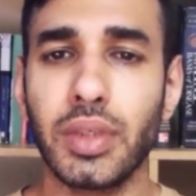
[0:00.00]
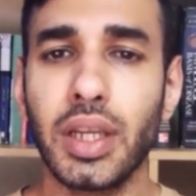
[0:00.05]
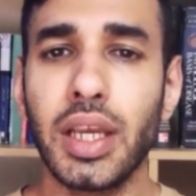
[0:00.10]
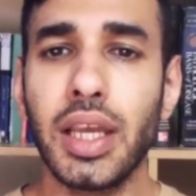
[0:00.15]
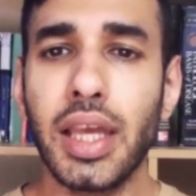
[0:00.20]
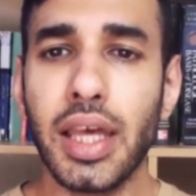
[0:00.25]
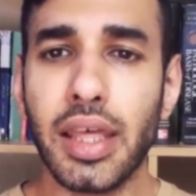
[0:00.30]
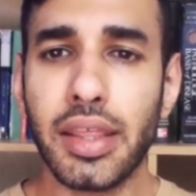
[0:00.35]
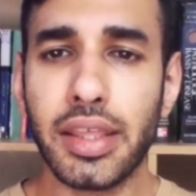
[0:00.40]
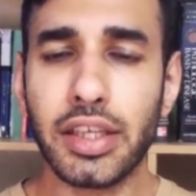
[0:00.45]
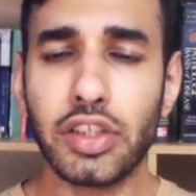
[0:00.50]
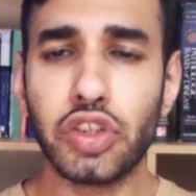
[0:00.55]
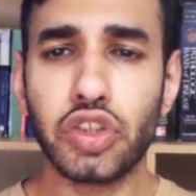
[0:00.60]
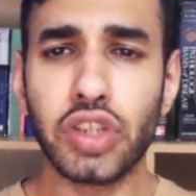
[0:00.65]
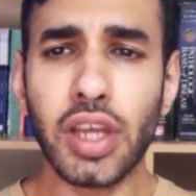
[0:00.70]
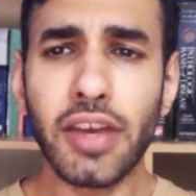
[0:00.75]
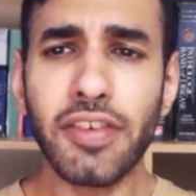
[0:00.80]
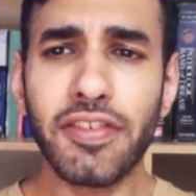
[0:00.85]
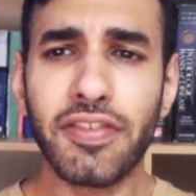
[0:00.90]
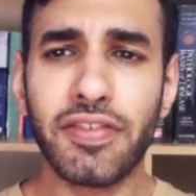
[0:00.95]
The
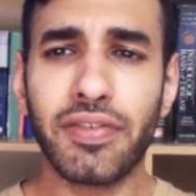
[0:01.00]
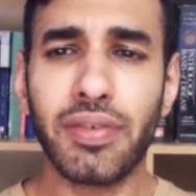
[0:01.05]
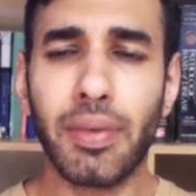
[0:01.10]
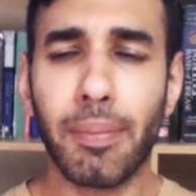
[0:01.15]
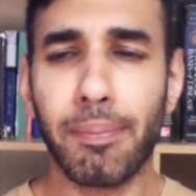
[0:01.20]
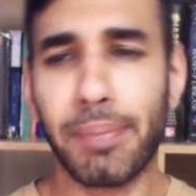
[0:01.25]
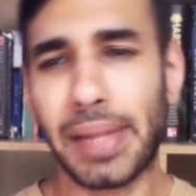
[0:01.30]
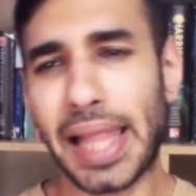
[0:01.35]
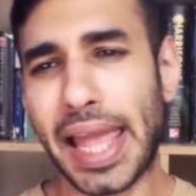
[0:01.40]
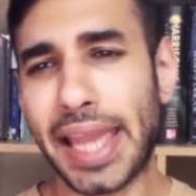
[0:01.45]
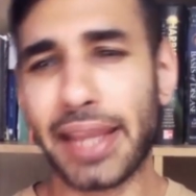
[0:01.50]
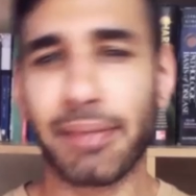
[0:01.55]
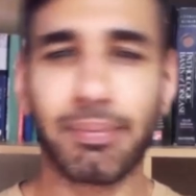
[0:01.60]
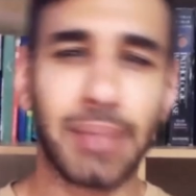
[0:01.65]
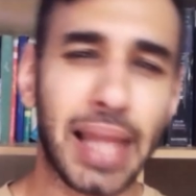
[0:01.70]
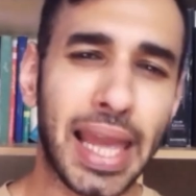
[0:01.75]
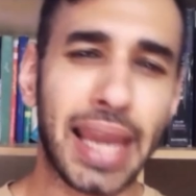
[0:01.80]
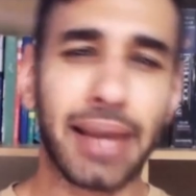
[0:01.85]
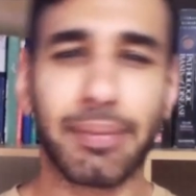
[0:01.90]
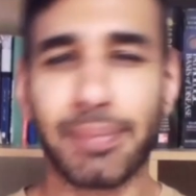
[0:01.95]
chef blank
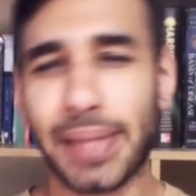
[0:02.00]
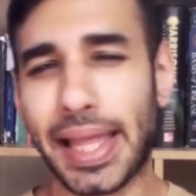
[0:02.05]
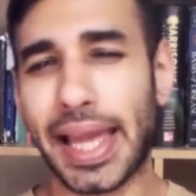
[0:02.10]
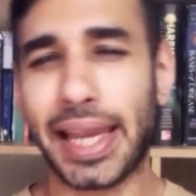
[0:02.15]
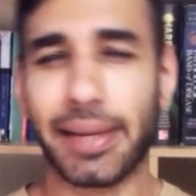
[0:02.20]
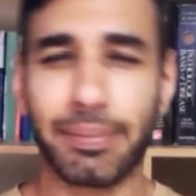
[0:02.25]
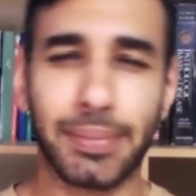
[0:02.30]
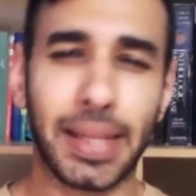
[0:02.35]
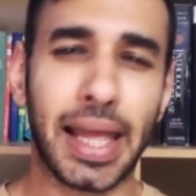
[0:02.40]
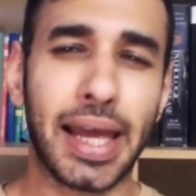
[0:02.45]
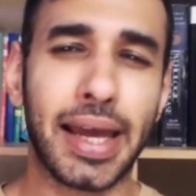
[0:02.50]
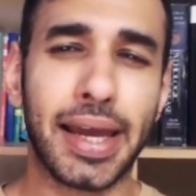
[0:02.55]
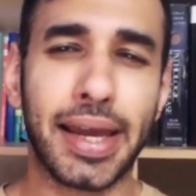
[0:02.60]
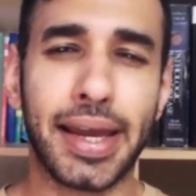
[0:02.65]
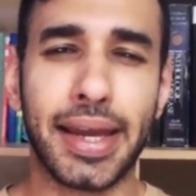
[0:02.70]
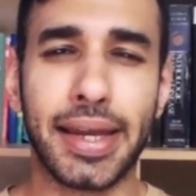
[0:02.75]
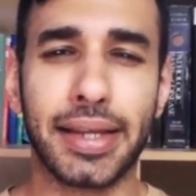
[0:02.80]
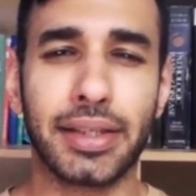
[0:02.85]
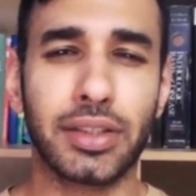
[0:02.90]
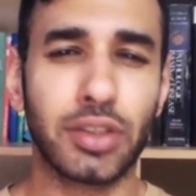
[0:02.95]
blank blank
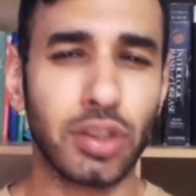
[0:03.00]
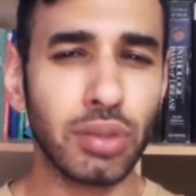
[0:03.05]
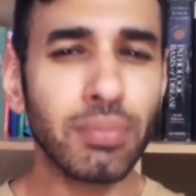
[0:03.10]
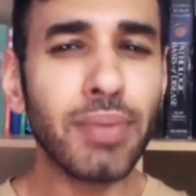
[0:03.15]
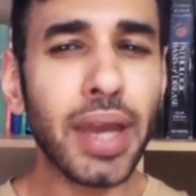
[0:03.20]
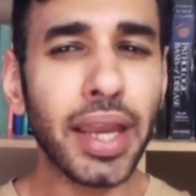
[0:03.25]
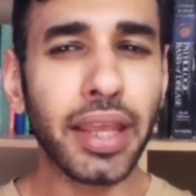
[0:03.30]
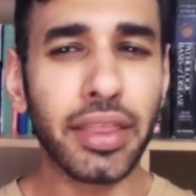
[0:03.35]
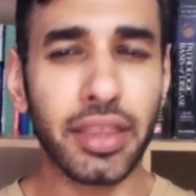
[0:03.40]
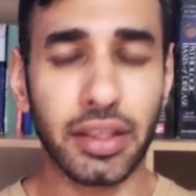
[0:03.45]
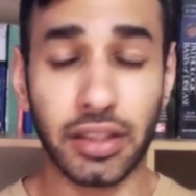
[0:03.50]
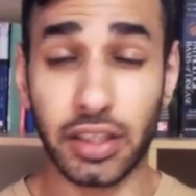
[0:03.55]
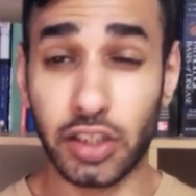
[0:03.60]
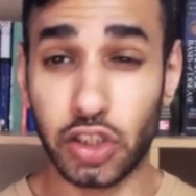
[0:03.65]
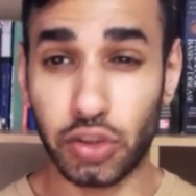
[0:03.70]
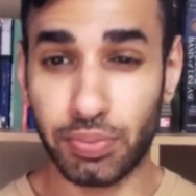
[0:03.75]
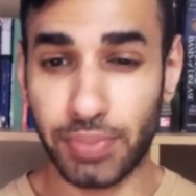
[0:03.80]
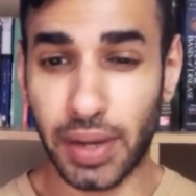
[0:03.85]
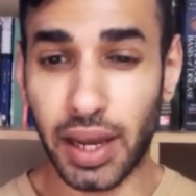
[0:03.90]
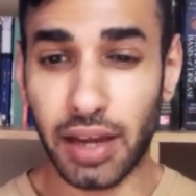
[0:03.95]
blank to make the dish
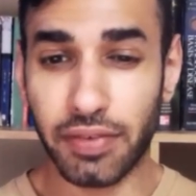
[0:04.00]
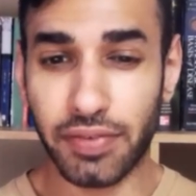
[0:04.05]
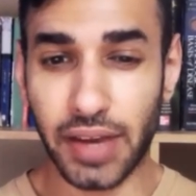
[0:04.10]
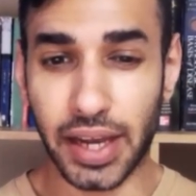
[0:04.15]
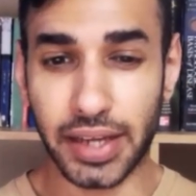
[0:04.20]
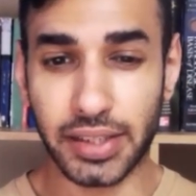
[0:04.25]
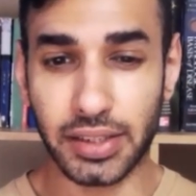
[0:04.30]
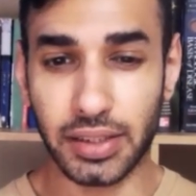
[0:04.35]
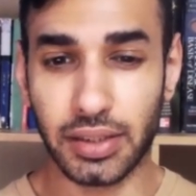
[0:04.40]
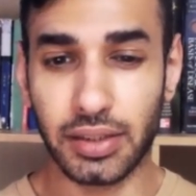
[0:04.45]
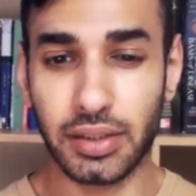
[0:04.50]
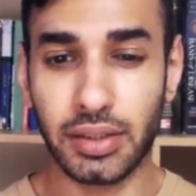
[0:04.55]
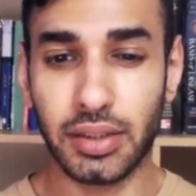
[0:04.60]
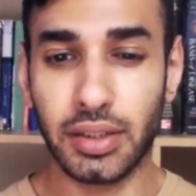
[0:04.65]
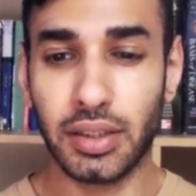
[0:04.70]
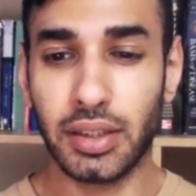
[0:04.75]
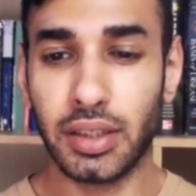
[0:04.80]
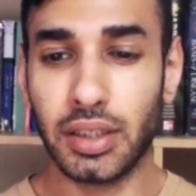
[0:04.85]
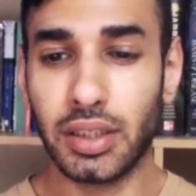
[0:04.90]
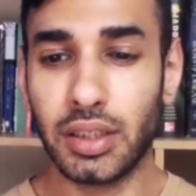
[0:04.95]
perfect.
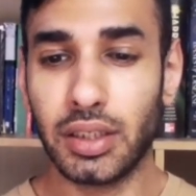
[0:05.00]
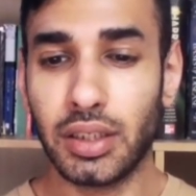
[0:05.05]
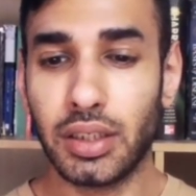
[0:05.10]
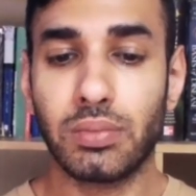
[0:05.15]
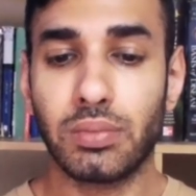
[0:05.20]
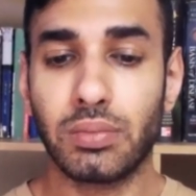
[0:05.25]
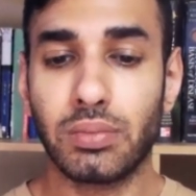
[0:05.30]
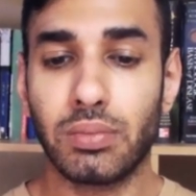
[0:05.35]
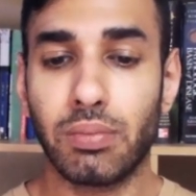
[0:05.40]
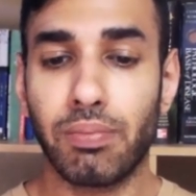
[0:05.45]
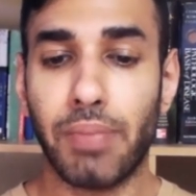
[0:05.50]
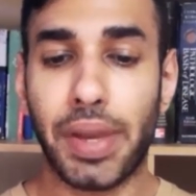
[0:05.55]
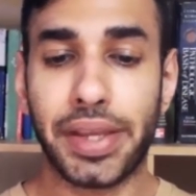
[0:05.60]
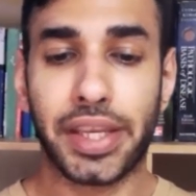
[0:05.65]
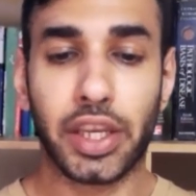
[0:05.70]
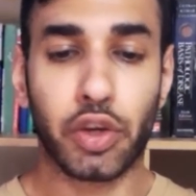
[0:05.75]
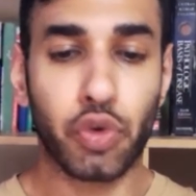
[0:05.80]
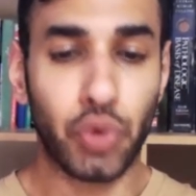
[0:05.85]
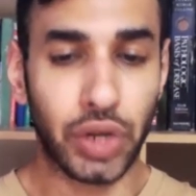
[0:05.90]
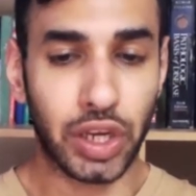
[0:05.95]
Make a
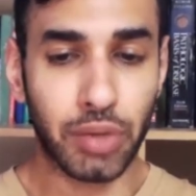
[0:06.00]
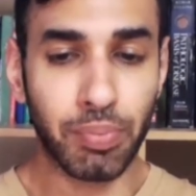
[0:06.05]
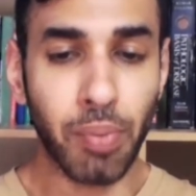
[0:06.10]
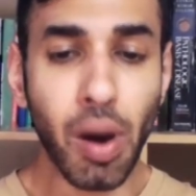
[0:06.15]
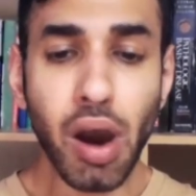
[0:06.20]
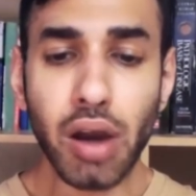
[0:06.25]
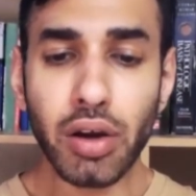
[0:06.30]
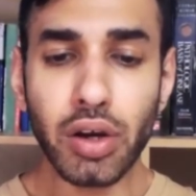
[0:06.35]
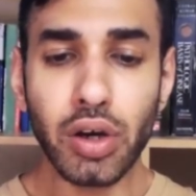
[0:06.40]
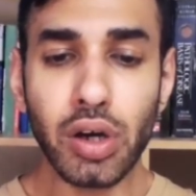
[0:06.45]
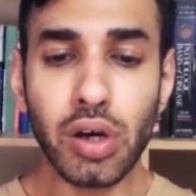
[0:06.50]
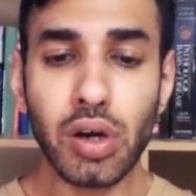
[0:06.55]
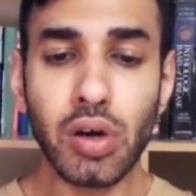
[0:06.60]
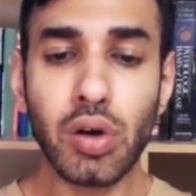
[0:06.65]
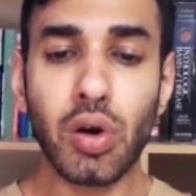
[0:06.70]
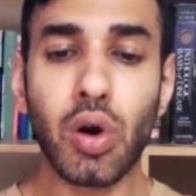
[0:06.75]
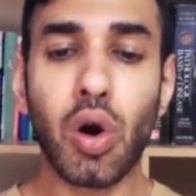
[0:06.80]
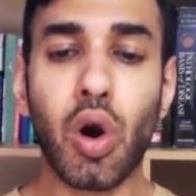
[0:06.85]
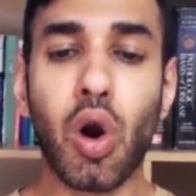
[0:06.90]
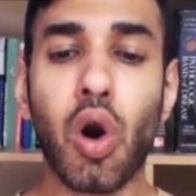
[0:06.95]
quick buck
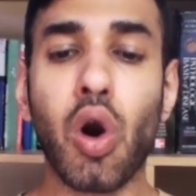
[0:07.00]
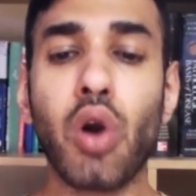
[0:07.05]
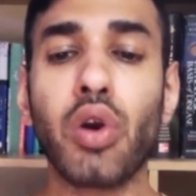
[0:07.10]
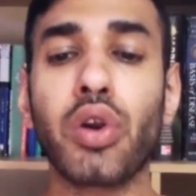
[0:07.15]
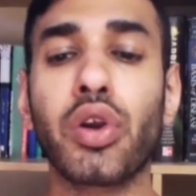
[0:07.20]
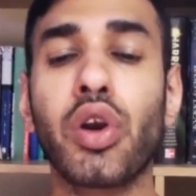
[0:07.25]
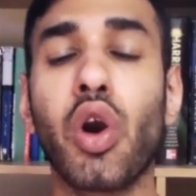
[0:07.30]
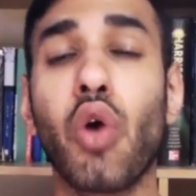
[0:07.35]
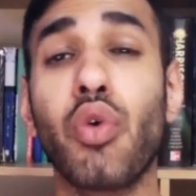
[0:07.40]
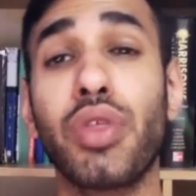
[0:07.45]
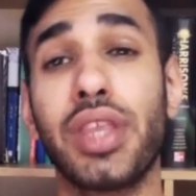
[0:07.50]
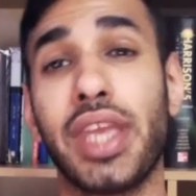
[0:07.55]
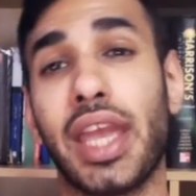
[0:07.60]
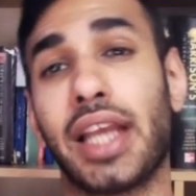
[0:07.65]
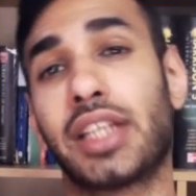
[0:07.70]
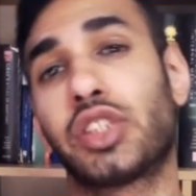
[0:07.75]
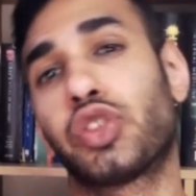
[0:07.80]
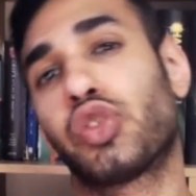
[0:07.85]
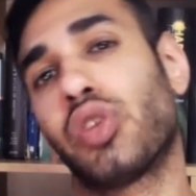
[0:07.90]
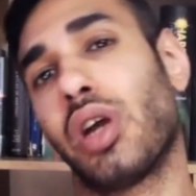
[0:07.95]
or go the
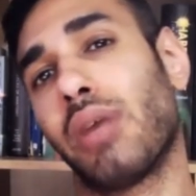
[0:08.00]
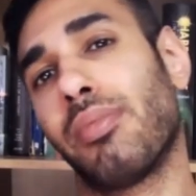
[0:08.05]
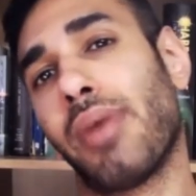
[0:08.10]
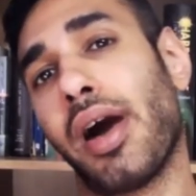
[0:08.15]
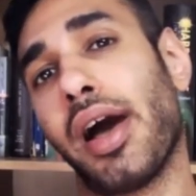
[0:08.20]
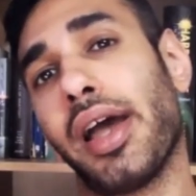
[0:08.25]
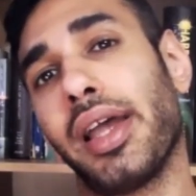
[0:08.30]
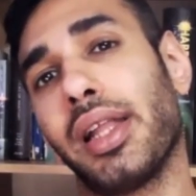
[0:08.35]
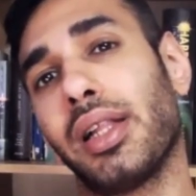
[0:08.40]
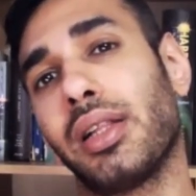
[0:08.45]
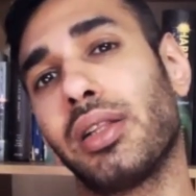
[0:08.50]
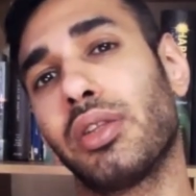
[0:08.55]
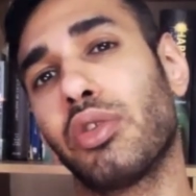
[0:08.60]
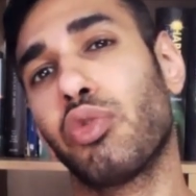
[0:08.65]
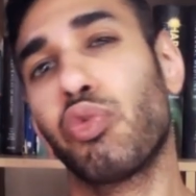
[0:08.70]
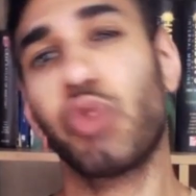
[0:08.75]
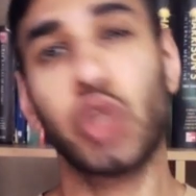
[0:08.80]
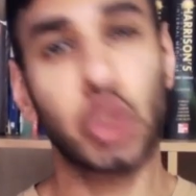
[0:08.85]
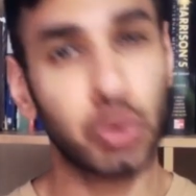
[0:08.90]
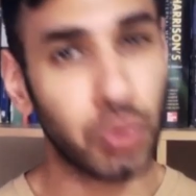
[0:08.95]
extra mile.
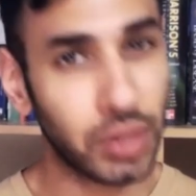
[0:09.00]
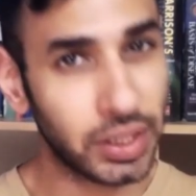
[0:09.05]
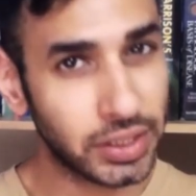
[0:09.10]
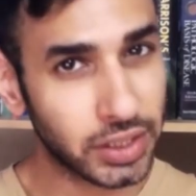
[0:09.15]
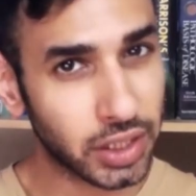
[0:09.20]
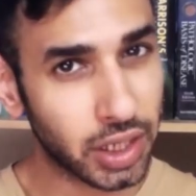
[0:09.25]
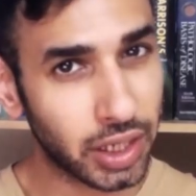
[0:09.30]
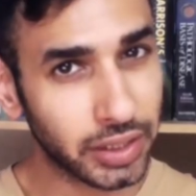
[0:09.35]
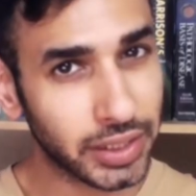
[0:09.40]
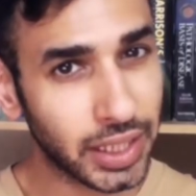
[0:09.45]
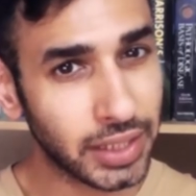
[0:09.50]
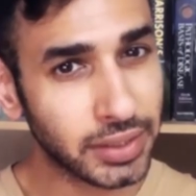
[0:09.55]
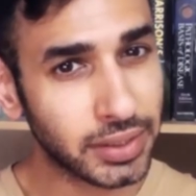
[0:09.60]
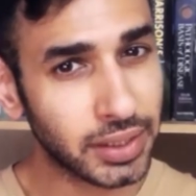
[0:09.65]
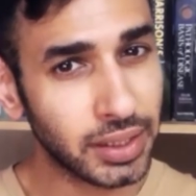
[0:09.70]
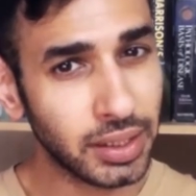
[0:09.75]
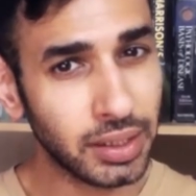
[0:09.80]
Which one is the correct answer?